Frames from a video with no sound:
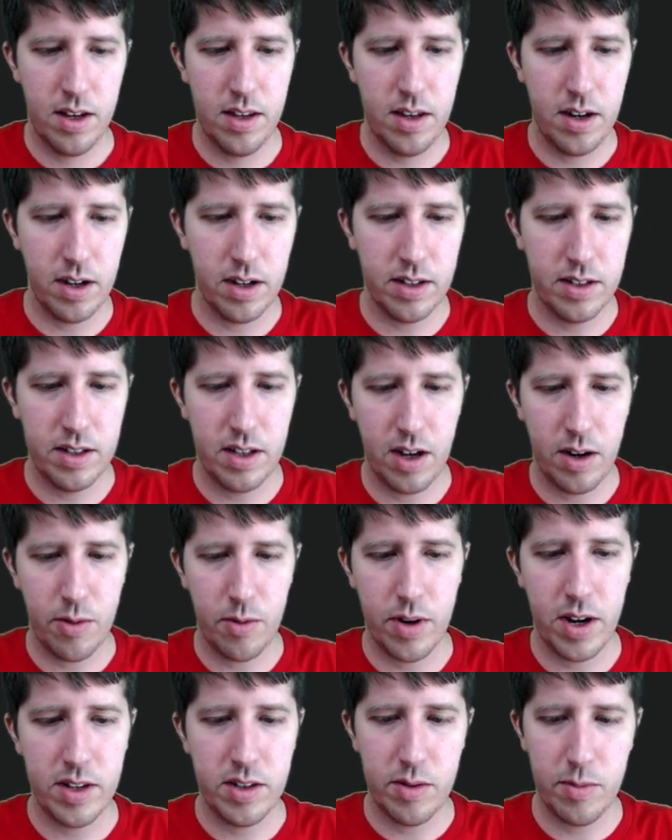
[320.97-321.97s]
and I'm going to say
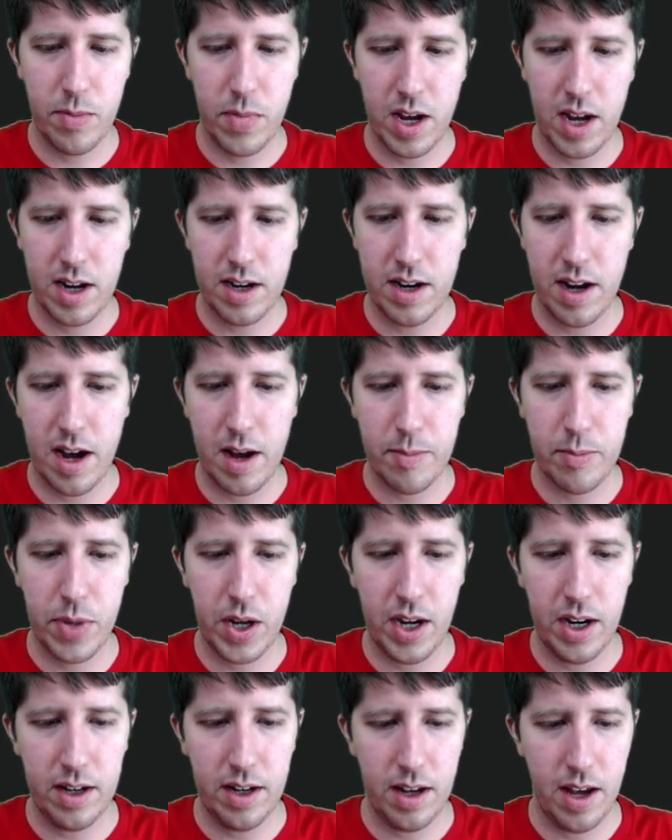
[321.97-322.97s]

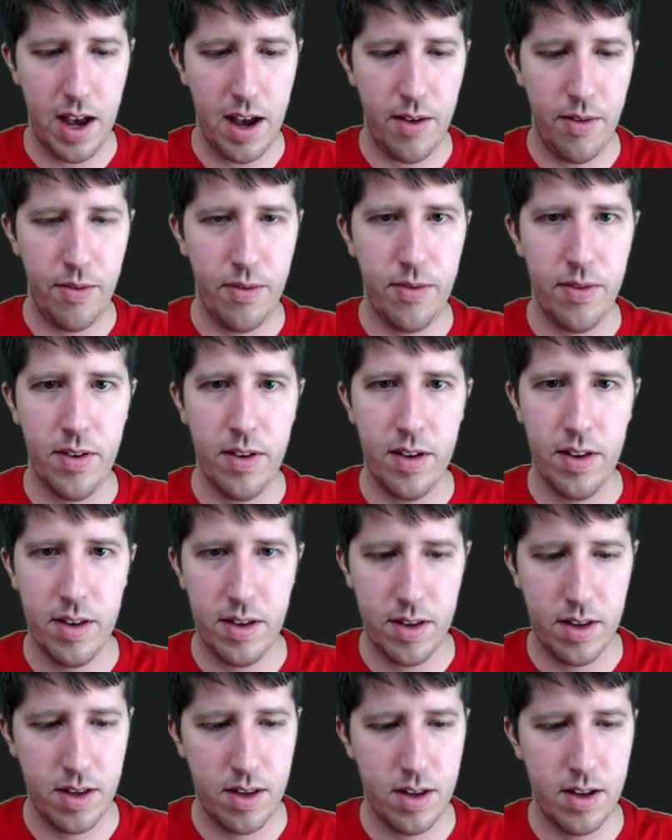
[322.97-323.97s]
resume.pdf.
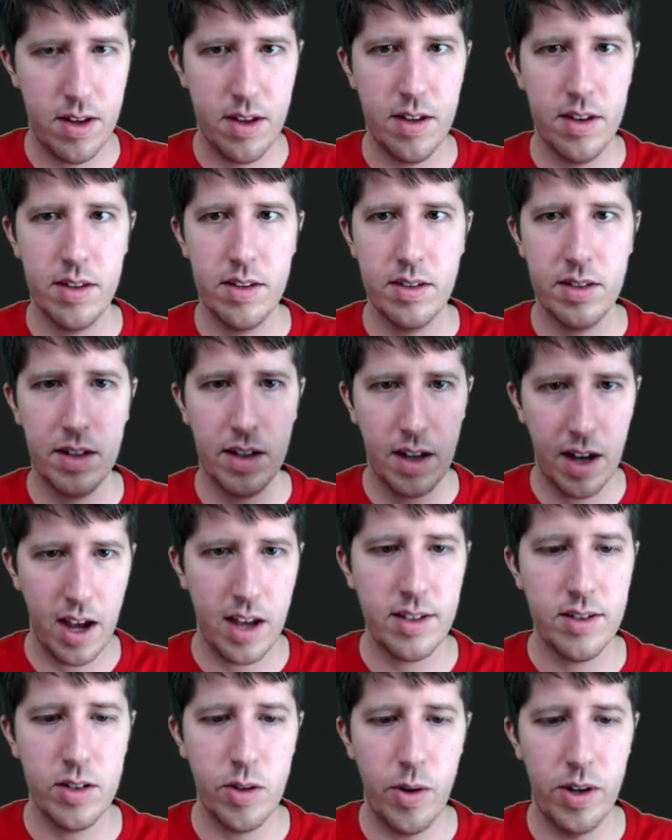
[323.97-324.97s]

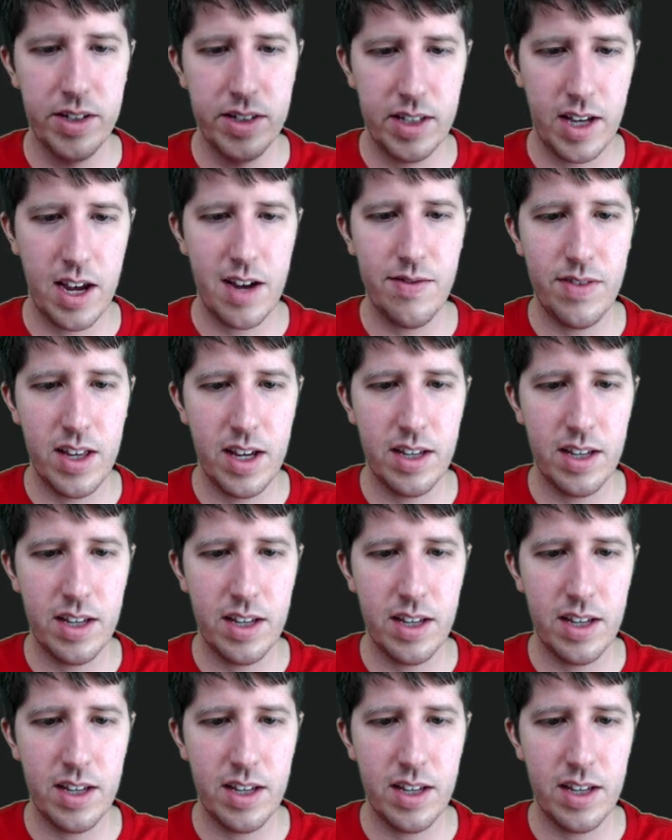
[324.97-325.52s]
Okay, so I'll save